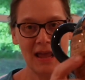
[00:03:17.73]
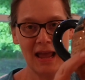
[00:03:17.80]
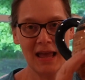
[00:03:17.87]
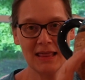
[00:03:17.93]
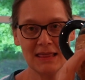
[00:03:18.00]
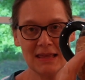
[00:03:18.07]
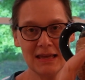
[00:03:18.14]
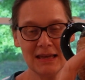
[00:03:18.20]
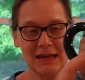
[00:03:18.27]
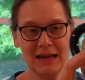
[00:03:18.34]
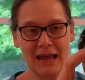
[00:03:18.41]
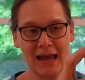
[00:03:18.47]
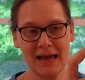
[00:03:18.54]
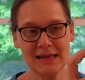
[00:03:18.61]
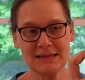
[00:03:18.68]
and then it
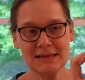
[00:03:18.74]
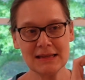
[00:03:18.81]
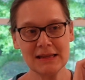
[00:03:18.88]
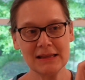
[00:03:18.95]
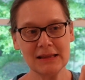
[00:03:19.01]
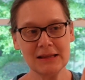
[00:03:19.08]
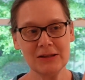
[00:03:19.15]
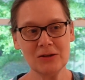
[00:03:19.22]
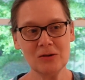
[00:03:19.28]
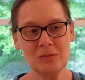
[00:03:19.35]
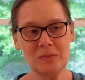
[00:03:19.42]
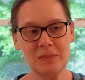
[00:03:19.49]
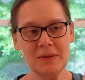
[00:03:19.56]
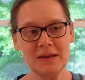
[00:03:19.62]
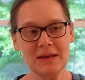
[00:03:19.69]
has a little
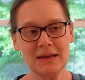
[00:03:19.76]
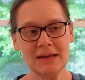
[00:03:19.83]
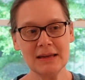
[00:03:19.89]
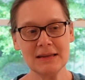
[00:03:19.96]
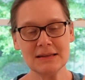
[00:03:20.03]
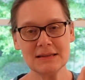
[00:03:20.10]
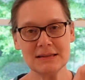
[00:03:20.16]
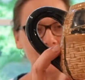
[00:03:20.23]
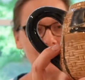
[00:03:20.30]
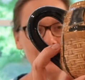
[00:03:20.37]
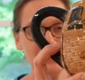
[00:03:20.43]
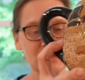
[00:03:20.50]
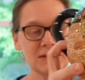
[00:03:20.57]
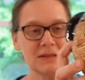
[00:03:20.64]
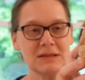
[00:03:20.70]
bit,
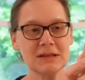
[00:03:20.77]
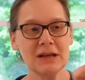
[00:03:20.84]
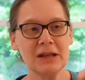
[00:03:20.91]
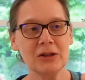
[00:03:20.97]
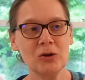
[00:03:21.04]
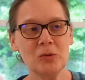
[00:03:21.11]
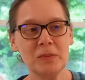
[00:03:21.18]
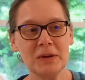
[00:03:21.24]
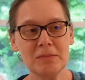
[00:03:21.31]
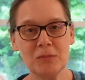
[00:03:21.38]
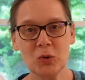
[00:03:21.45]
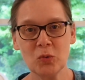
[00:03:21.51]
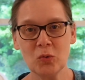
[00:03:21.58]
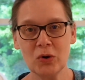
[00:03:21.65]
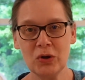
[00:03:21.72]
looks a little bit
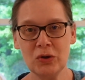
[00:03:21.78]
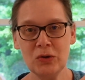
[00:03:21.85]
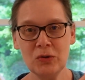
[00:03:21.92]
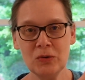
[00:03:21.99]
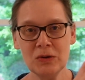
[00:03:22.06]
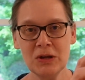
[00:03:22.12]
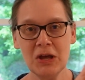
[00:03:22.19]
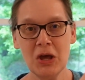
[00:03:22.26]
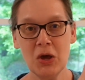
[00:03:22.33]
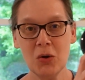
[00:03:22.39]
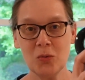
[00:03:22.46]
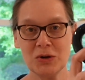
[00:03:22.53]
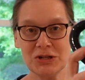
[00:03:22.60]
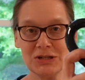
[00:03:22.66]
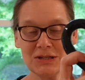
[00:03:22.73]
maroon,
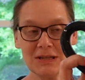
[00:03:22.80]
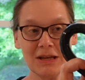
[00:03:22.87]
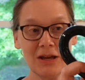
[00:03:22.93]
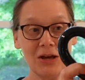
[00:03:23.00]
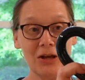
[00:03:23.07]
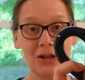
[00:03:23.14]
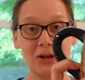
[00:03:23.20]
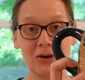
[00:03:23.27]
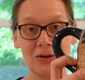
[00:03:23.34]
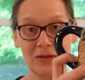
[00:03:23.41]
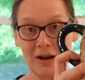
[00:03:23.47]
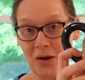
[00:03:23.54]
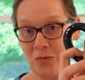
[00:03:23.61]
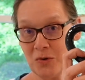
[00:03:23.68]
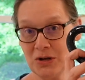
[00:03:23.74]
which is the color
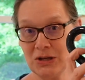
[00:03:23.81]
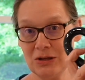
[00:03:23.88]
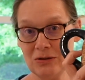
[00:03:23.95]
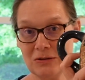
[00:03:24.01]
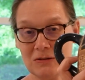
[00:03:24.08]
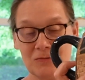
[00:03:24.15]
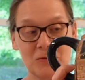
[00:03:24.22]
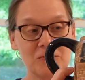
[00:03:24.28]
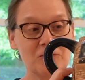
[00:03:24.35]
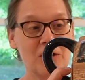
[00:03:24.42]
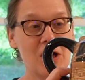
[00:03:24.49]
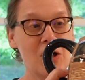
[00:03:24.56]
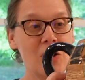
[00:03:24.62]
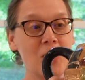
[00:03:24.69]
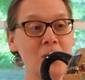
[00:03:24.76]
that I want to use for
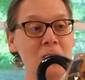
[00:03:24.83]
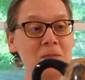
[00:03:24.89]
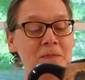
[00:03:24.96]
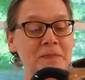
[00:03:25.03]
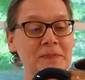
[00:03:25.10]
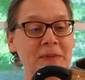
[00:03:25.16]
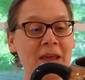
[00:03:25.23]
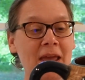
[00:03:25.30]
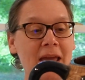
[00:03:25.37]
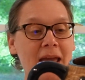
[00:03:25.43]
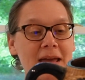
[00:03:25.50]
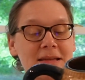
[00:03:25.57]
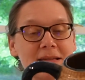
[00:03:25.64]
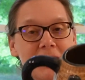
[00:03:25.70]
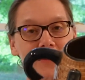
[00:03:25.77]
fall.
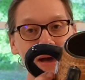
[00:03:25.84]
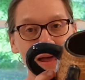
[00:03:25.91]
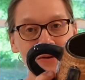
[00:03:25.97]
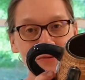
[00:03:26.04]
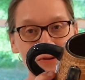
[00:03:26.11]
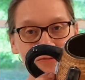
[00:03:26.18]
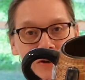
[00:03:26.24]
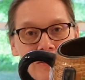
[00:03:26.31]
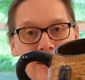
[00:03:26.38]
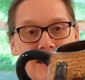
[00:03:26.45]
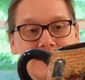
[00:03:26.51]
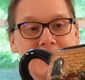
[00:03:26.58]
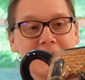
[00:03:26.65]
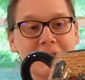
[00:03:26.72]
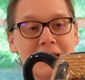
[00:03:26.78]
And so I don't know if I'll
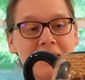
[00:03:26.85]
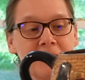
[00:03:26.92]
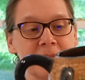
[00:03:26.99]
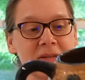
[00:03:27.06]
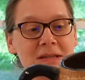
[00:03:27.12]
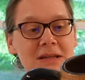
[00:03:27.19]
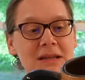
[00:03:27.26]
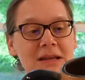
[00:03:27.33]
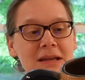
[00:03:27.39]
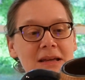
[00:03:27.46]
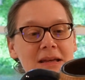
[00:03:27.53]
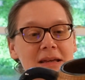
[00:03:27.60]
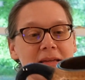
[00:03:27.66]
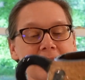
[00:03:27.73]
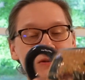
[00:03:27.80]
add stems to
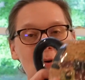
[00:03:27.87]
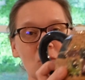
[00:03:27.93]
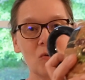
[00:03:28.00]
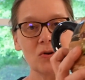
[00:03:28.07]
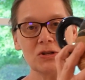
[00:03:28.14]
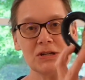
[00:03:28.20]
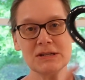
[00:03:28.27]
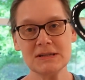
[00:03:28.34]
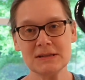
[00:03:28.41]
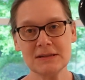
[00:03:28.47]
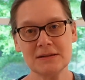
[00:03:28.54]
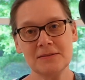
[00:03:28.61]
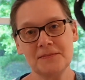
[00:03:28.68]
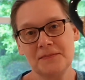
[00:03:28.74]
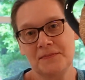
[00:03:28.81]
this or just